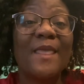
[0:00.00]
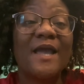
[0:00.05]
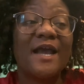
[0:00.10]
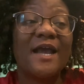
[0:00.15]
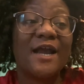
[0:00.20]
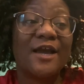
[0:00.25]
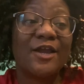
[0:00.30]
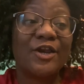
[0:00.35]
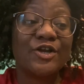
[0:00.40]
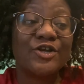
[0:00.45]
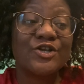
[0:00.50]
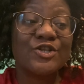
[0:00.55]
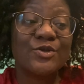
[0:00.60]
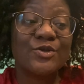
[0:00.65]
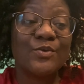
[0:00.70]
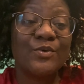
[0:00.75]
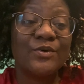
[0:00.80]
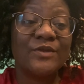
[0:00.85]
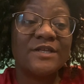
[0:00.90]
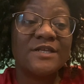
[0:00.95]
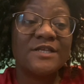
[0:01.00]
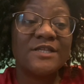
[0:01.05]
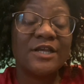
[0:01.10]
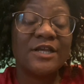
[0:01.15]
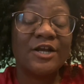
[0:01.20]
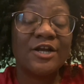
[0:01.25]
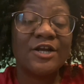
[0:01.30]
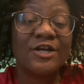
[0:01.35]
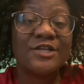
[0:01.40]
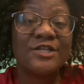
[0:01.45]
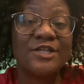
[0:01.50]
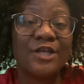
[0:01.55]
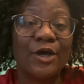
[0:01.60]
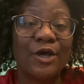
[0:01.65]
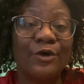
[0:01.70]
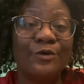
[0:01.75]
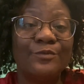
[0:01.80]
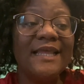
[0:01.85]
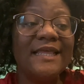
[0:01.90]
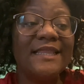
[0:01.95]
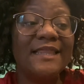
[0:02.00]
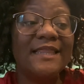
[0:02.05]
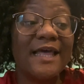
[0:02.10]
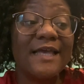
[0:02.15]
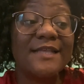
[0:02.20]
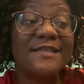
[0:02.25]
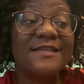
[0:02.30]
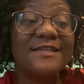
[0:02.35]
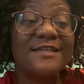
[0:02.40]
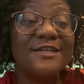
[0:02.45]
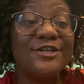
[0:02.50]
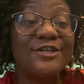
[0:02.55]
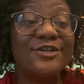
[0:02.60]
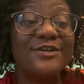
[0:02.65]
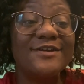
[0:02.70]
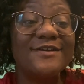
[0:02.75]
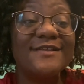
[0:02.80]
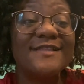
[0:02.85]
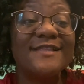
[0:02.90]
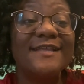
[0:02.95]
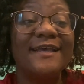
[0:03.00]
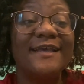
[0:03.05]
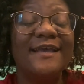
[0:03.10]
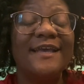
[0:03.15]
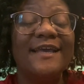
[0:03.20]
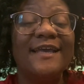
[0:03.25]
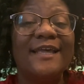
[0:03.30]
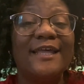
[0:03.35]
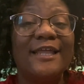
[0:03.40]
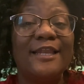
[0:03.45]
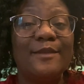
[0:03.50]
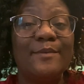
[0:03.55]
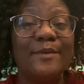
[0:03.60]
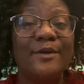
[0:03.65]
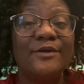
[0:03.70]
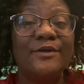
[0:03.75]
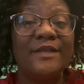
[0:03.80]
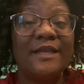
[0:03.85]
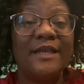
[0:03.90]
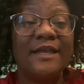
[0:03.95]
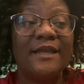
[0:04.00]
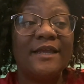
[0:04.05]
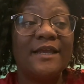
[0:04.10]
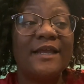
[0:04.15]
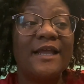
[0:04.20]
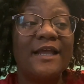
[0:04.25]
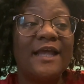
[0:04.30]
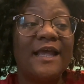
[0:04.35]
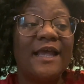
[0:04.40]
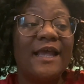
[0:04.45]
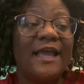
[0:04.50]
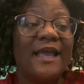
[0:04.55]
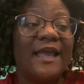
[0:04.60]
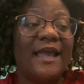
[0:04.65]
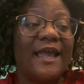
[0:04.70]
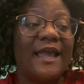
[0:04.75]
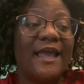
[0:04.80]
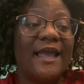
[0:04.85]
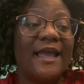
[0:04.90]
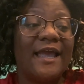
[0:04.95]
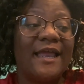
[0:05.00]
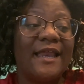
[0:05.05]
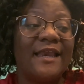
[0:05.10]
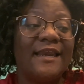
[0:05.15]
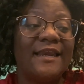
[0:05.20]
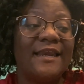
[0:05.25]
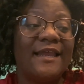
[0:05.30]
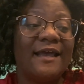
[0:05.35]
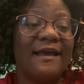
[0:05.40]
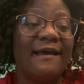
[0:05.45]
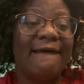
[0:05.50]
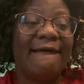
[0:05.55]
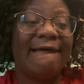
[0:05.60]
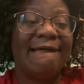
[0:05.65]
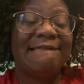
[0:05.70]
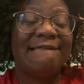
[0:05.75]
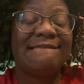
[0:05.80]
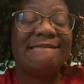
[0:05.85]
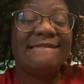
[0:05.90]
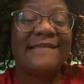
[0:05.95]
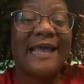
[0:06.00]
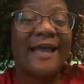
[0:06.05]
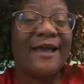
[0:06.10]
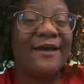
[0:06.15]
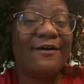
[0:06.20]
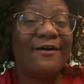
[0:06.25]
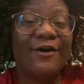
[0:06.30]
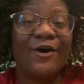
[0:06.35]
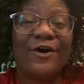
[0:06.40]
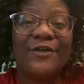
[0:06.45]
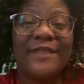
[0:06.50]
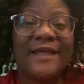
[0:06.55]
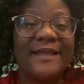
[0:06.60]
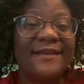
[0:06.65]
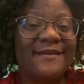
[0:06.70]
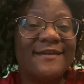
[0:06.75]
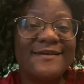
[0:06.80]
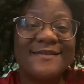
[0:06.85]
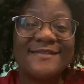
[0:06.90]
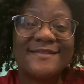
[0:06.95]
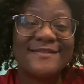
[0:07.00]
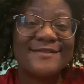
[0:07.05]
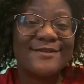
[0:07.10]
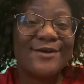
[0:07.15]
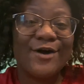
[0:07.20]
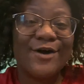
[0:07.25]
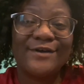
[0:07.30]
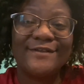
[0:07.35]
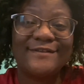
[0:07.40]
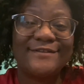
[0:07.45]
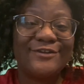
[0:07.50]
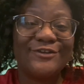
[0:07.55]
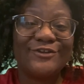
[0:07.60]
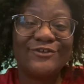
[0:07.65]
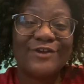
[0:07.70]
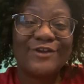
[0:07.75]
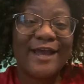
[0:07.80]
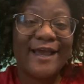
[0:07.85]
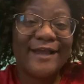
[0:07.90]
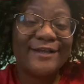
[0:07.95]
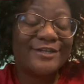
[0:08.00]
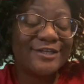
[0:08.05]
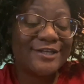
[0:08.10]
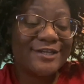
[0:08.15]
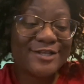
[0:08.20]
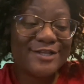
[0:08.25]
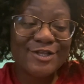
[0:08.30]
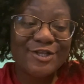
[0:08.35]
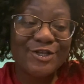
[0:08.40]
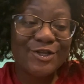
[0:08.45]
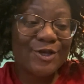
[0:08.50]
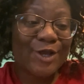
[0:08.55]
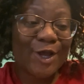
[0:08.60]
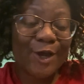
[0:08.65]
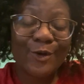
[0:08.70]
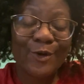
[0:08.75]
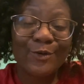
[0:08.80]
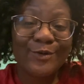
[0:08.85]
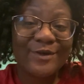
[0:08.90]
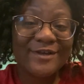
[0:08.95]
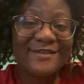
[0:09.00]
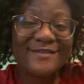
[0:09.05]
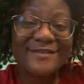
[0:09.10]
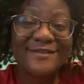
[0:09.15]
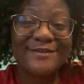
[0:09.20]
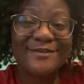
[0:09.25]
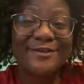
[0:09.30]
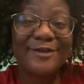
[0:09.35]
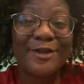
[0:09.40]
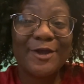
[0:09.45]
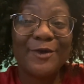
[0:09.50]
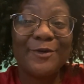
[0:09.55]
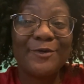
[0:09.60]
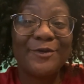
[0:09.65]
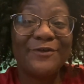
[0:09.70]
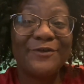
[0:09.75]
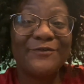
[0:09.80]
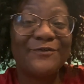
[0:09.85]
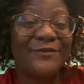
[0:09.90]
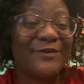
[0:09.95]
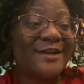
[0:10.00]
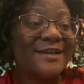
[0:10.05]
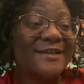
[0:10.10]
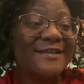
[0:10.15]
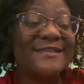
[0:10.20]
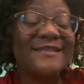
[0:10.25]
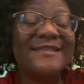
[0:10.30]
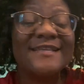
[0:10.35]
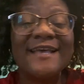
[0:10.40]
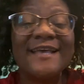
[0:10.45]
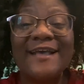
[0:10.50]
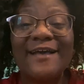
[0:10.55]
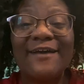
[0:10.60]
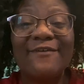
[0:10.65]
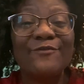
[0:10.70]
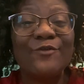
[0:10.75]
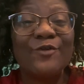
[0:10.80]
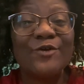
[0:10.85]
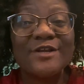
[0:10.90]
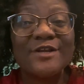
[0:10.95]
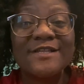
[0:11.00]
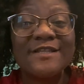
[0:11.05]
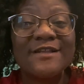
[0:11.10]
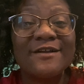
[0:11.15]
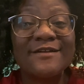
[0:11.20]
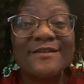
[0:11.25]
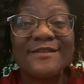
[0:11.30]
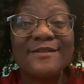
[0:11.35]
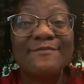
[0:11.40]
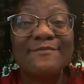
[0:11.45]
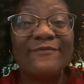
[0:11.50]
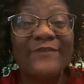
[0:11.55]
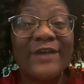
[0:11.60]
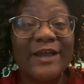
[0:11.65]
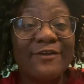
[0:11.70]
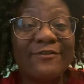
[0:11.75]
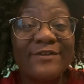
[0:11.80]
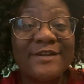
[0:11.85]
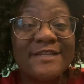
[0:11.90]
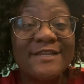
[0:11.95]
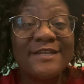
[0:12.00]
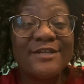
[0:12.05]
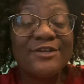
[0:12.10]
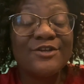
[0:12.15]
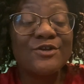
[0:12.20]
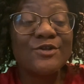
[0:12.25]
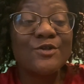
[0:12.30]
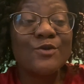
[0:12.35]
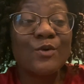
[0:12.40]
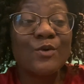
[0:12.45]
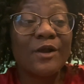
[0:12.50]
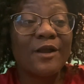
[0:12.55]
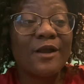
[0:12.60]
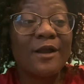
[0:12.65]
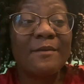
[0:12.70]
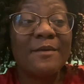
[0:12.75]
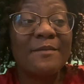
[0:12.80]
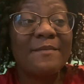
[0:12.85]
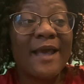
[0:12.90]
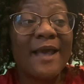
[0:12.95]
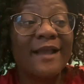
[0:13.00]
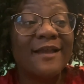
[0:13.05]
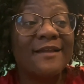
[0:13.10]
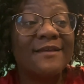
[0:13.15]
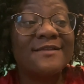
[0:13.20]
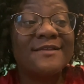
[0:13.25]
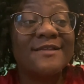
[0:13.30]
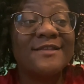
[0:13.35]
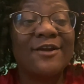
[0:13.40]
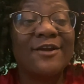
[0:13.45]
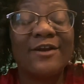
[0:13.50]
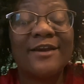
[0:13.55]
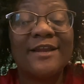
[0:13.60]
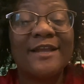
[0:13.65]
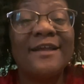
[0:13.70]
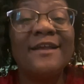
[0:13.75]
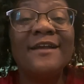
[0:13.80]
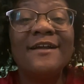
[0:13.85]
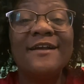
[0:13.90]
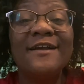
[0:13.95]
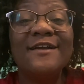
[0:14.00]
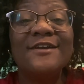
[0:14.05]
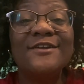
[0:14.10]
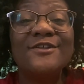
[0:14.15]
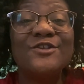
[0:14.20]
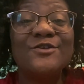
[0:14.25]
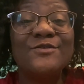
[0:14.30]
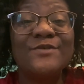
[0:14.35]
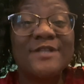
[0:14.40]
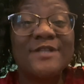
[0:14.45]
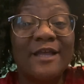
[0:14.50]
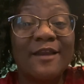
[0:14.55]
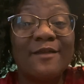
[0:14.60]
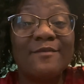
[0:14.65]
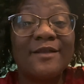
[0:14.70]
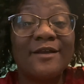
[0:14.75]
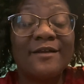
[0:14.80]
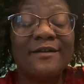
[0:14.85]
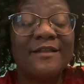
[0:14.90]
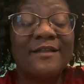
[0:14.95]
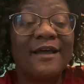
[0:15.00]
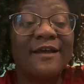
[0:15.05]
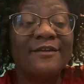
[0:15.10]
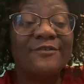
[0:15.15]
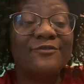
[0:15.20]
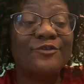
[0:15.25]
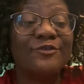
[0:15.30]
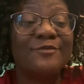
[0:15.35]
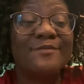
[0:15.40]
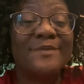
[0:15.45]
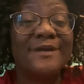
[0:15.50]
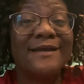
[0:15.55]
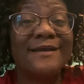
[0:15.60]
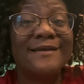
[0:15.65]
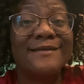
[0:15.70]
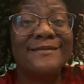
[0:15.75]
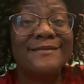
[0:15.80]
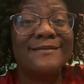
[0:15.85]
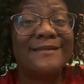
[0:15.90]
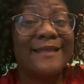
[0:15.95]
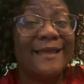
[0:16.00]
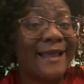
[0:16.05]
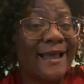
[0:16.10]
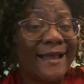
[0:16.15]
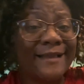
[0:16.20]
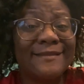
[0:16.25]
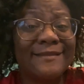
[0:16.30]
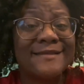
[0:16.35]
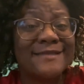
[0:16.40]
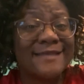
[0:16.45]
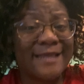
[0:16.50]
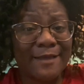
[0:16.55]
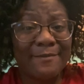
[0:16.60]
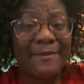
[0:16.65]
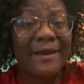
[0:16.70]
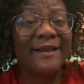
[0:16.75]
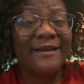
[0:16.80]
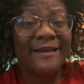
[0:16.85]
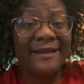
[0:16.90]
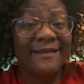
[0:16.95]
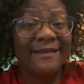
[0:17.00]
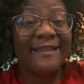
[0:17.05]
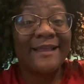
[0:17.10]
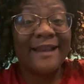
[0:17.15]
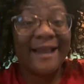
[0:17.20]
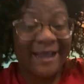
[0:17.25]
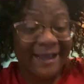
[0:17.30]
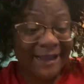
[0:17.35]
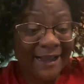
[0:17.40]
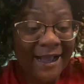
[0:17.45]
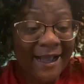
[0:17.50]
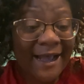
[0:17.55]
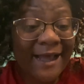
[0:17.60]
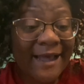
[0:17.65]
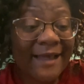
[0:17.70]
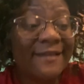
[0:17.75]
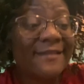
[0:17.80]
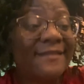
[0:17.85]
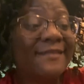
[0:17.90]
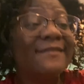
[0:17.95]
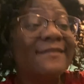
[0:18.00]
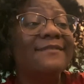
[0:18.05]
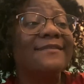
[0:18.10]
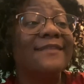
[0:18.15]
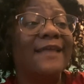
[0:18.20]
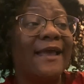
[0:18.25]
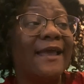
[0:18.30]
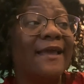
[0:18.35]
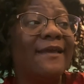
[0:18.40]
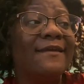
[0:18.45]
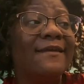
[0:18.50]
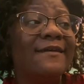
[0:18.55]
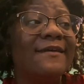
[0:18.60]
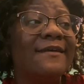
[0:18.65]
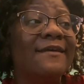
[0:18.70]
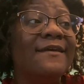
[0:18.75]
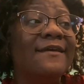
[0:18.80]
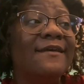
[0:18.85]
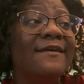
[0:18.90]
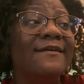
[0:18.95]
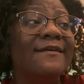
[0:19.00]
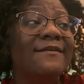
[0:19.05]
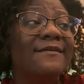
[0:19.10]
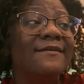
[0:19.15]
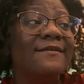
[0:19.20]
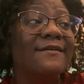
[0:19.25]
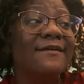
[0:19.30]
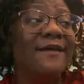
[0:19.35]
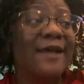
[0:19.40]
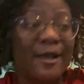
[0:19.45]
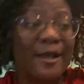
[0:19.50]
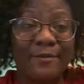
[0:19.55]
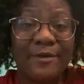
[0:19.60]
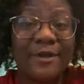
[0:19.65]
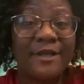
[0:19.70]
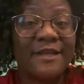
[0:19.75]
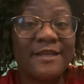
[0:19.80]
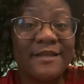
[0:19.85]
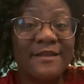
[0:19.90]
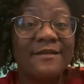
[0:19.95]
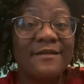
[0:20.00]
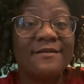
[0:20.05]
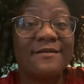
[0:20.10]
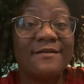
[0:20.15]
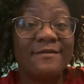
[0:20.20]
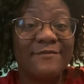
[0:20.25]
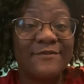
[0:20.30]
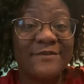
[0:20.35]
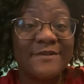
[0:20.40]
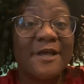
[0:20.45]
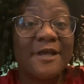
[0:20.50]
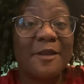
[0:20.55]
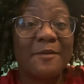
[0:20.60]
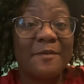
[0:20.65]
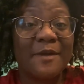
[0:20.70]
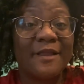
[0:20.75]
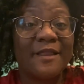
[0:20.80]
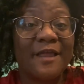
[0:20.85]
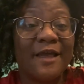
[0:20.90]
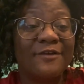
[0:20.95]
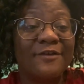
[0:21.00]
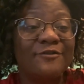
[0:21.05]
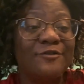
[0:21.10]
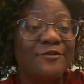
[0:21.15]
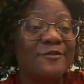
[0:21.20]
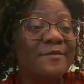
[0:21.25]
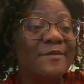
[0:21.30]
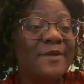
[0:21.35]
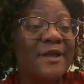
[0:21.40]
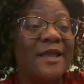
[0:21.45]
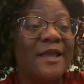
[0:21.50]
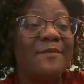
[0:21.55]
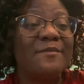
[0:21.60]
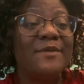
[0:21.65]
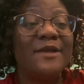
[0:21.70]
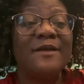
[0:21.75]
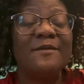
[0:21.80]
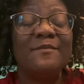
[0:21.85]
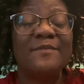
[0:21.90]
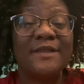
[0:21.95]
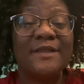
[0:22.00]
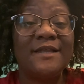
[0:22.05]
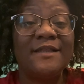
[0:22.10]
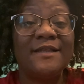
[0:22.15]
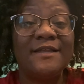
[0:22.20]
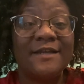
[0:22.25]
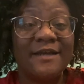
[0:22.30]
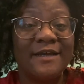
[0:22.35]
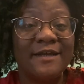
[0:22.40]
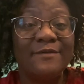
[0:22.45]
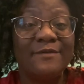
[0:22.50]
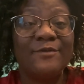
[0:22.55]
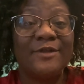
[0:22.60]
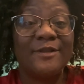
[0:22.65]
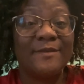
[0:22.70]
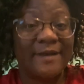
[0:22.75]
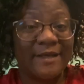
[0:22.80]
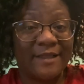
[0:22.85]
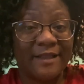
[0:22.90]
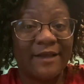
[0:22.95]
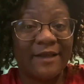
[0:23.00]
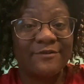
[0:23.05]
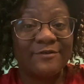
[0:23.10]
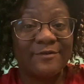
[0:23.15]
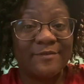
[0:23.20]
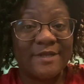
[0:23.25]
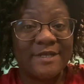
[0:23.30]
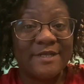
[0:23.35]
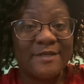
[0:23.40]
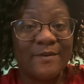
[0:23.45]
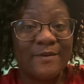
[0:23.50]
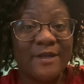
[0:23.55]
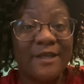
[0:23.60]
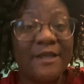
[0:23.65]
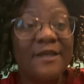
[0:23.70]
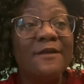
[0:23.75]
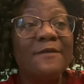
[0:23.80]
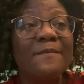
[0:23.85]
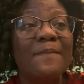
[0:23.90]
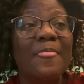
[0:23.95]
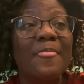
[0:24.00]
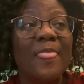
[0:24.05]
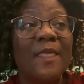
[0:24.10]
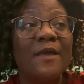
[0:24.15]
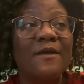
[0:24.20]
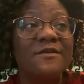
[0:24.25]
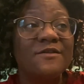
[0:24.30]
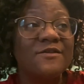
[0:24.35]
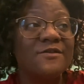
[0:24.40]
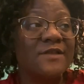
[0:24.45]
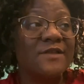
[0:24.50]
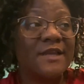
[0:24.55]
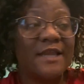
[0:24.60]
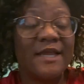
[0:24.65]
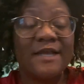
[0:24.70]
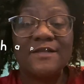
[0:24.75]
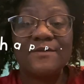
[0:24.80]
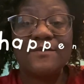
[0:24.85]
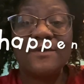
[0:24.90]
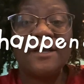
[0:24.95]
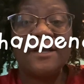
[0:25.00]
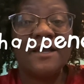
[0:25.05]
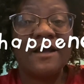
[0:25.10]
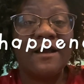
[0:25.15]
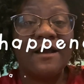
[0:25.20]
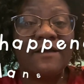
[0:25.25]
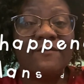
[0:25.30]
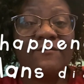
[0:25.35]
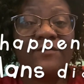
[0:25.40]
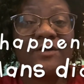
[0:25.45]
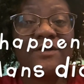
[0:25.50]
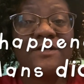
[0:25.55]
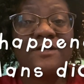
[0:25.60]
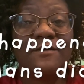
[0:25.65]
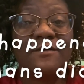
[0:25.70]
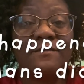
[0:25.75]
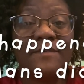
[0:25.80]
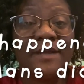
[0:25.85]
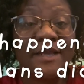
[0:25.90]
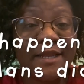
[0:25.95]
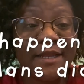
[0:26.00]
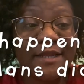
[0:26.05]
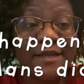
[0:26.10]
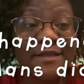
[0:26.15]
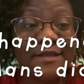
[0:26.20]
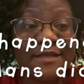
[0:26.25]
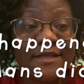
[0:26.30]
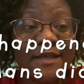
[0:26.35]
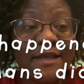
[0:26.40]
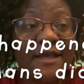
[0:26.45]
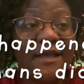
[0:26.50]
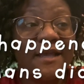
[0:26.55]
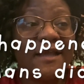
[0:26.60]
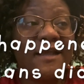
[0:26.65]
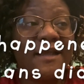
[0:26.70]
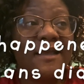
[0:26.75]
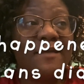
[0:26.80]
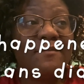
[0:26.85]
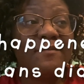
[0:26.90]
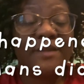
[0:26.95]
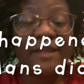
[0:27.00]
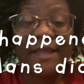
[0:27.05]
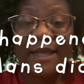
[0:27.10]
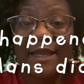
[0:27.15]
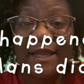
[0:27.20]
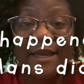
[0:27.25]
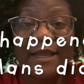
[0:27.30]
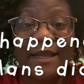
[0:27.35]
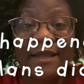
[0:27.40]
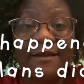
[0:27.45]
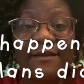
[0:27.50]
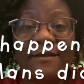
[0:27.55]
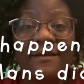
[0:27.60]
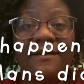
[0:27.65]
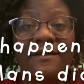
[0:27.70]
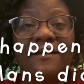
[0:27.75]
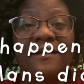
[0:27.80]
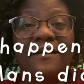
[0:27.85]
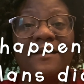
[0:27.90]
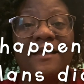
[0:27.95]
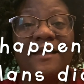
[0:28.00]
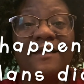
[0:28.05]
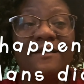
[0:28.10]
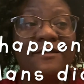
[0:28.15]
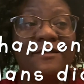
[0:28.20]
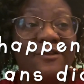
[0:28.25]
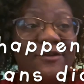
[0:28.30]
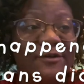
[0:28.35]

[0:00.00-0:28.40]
at our school this year, so lots of teachers in the building. And uh, that all that does is cause distractions, you know, because, you know, your friends, of course, there are some veteran teachers who are coming back and starting to set up their classroom because they got the same idea that I got. Like, I'm going to set up my classroom and be completely done with my classroom this week, so the next week I can focus on meetings and planning and